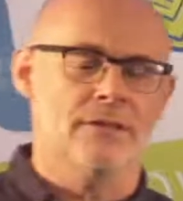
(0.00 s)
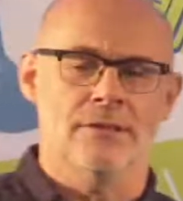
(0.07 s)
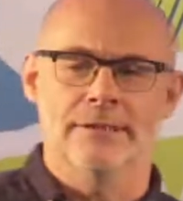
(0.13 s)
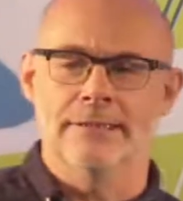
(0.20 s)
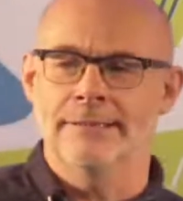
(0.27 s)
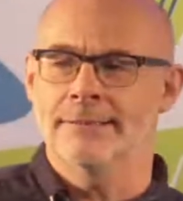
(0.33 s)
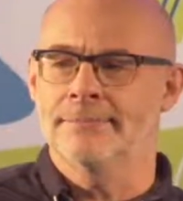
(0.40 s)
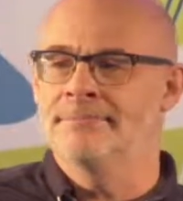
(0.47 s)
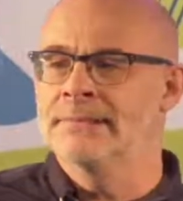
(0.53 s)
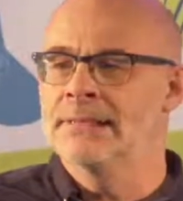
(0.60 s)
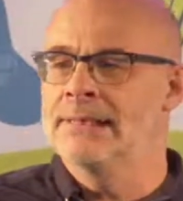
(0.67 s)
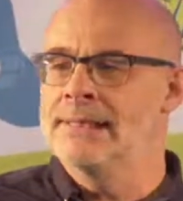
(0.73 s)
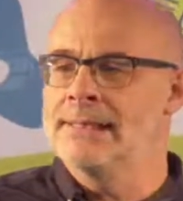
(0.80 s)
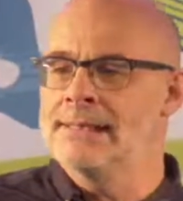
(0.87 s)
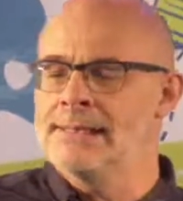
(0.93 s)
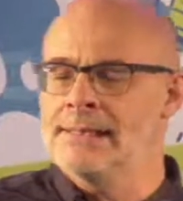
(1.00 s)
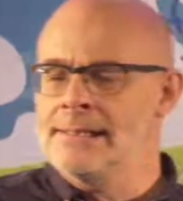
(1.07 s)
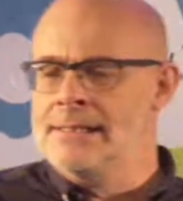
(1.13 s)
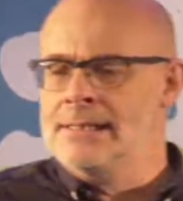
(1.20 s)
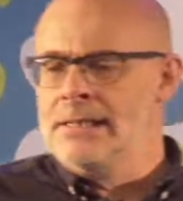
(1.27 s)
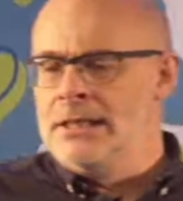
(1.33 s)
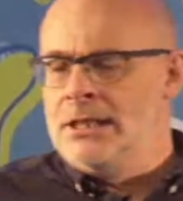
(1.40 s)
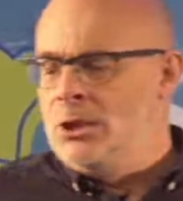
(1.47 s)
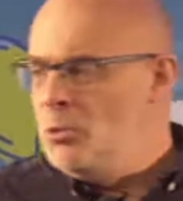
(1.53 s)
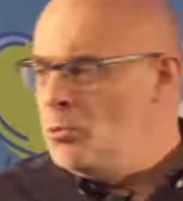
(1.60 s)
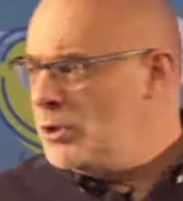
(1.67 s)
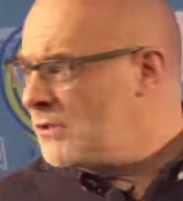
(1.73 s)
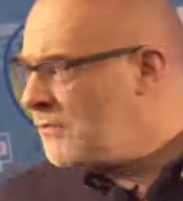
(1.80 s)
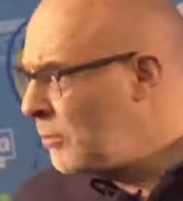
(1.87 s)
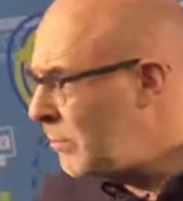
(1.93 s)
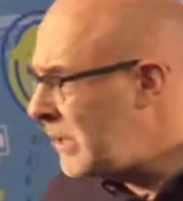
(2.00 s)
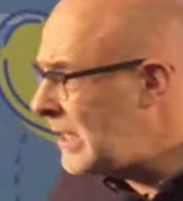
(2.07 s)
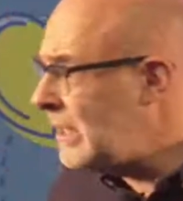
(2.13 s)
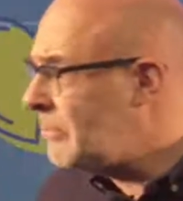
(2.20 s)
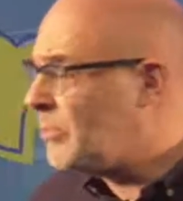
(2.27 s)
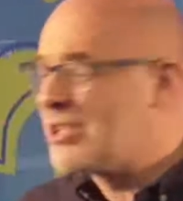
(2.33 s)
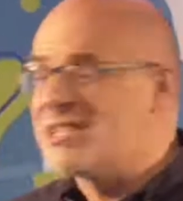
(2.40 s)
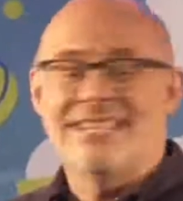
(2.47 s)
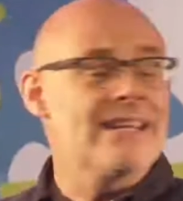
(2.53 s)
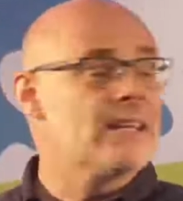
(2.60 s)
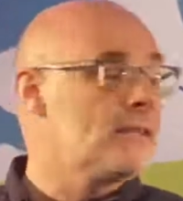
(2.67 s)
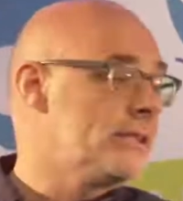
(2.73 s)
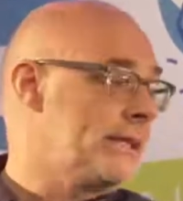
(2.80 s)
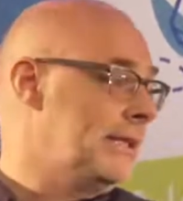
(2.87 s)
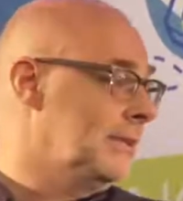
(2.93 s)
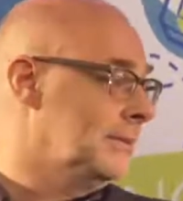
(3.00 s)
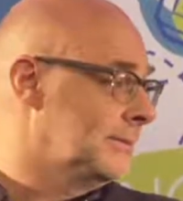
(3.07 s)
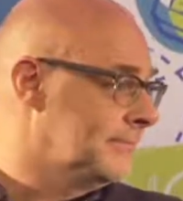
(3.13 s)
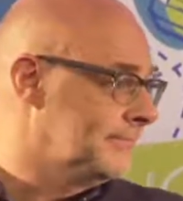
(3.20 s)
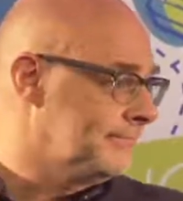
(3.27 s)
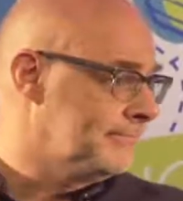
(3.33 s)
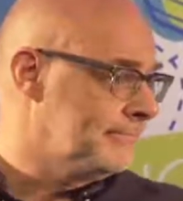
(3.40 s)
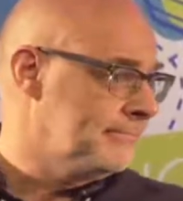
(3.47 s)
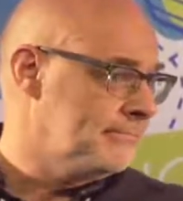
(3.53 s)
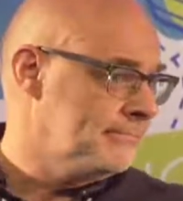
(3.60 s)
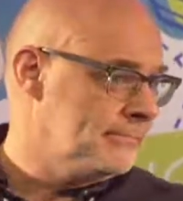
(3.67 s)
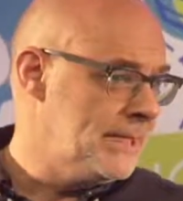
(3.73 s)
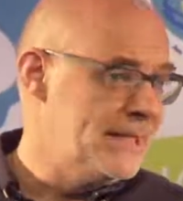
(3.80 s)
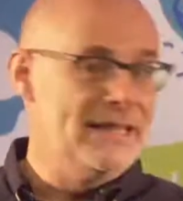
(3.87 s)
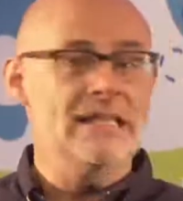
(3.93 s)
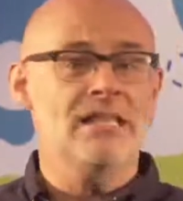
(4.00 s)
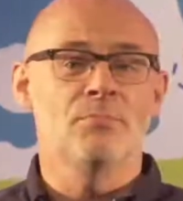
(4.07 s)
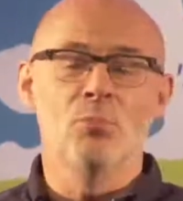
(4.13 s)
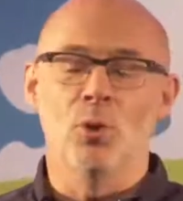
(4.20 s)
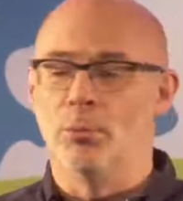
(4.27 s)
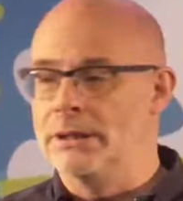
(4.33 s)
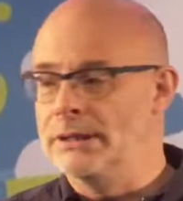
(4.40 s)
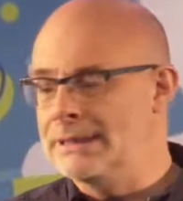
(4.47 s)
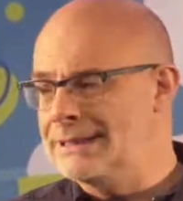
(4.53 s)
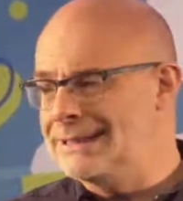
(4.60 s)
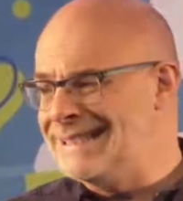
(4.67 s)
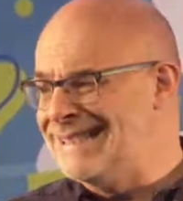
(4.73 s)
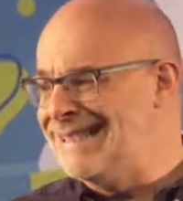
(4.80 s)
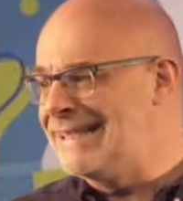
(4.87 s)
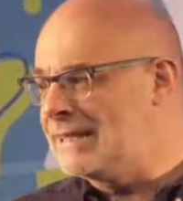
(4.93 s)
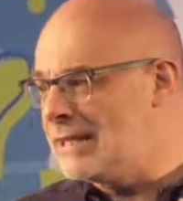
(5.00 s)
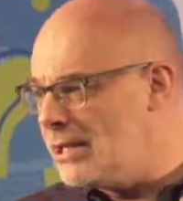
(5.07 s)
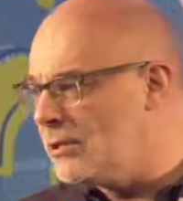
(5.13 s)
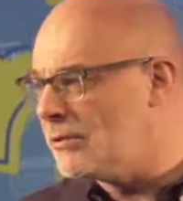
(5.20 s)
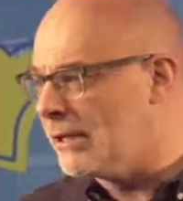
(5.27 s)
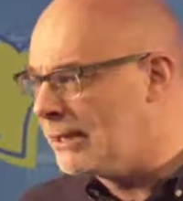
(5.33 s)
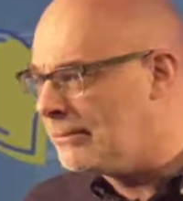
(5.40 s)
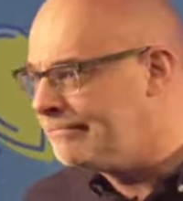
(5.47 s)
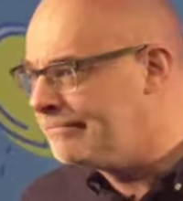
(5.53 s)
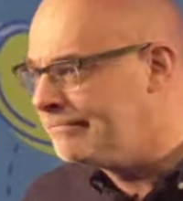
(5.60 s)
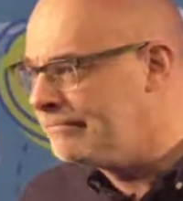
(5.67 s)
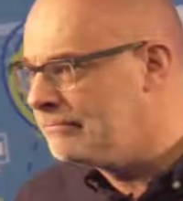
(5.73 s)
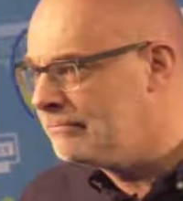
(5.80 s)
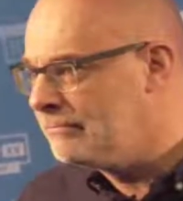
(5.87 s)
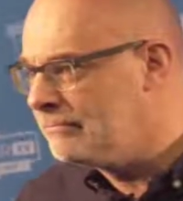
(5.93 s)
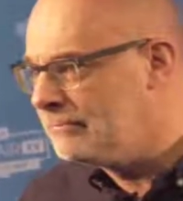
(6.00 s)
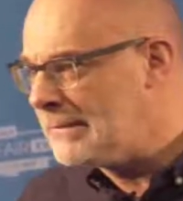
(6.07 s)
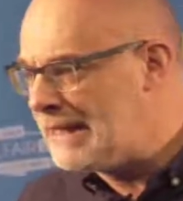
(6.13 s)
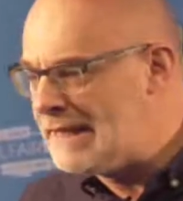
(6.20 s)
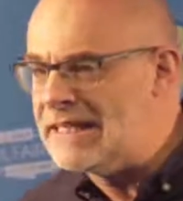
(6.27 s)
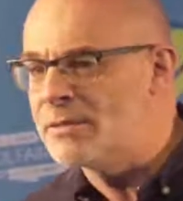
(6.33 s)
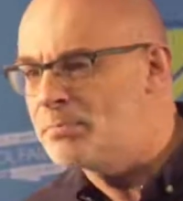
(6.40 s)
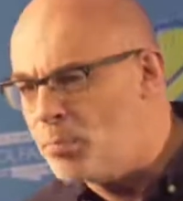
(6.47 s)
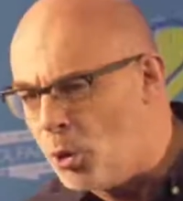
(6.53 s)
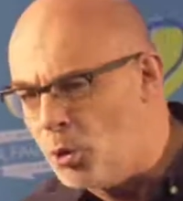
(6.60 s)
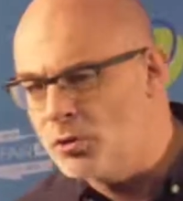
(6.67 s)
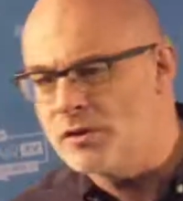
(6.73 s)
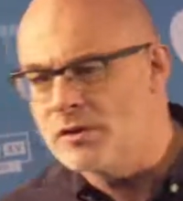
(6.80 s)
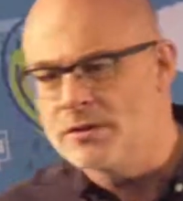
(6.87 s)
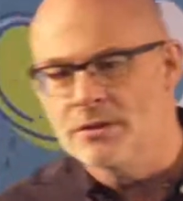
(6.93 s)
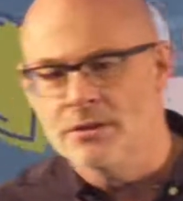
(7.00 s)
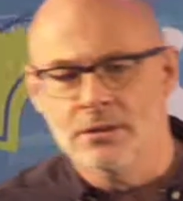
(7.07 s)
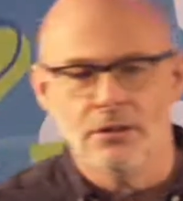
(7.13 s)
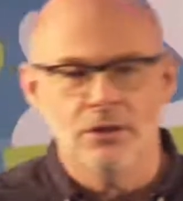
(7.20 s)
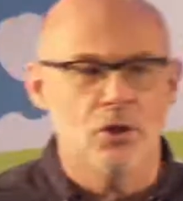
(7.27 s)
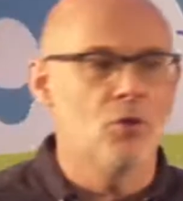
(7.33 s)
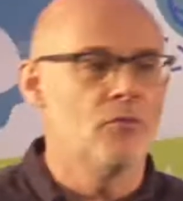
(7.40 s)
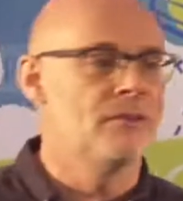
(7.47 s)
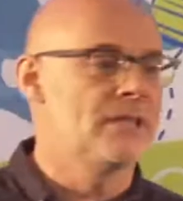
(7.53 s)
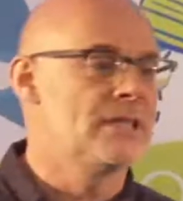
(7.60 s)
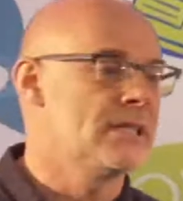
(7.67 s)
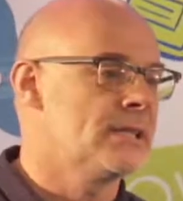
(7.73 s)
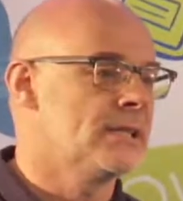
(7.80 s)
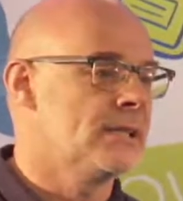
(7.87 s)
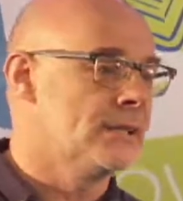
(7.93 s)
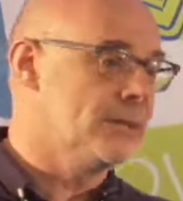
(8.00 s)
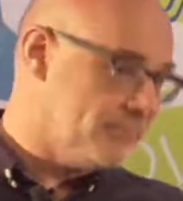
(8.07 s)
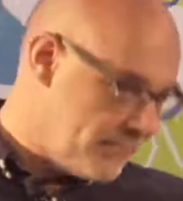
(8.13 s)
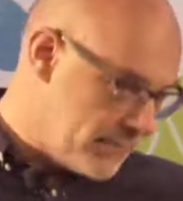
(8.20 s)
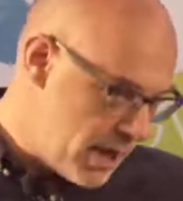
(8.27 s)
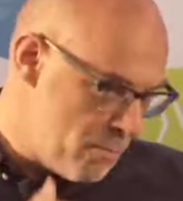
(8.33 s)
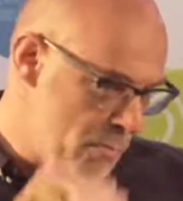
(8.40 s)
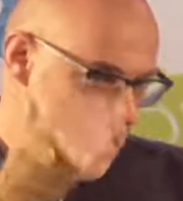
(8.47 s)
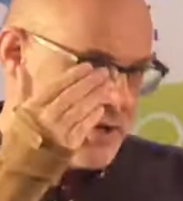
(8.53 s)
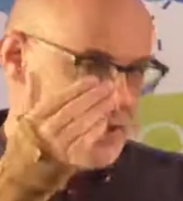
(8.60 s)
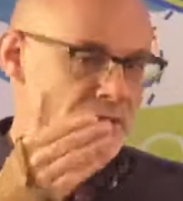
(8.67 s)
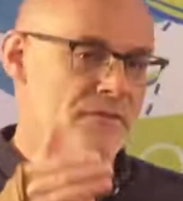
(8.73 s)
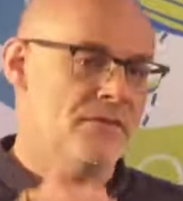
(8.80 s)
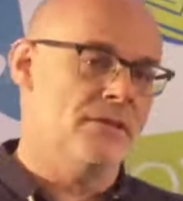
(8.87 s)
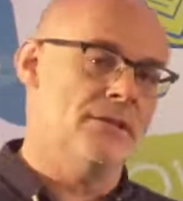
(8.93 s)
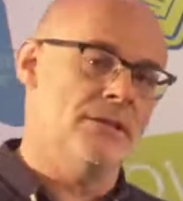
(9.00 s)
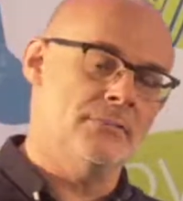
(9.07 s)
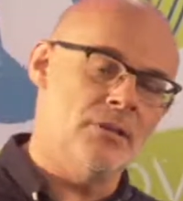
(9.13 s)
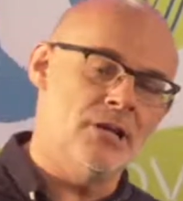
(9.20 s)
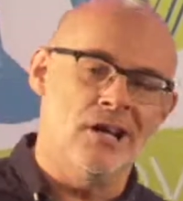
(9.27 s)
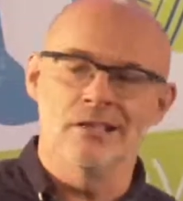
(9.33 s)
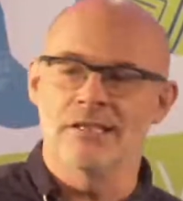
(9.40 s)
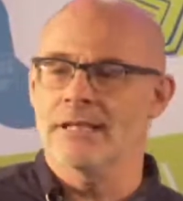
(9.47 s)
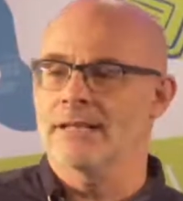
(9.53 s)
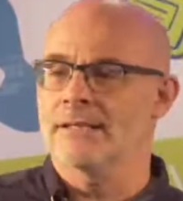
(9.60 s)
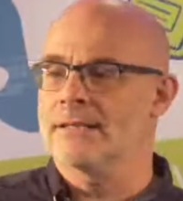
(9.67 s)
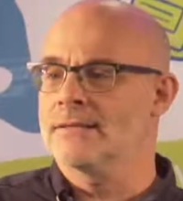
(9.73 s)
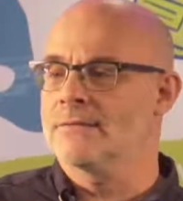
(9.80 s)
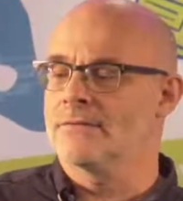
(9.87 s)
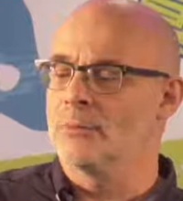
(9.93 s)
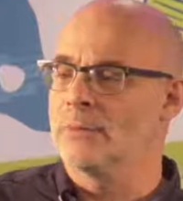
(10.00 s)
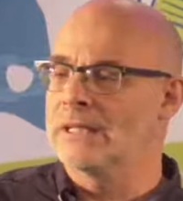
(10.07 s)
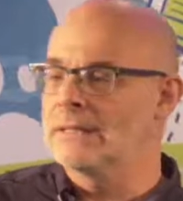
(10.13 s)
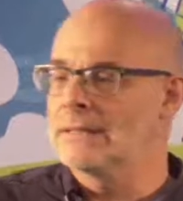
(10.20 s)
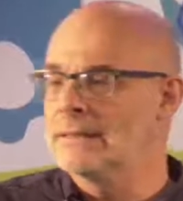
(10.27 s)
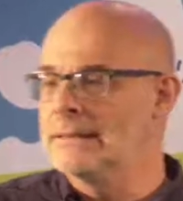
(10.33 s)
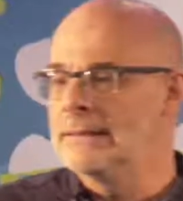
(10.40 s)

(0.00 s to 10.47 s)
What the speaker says: on it. Which for me, particularly in this moment, in this era, in this post-COVID emerging context from it,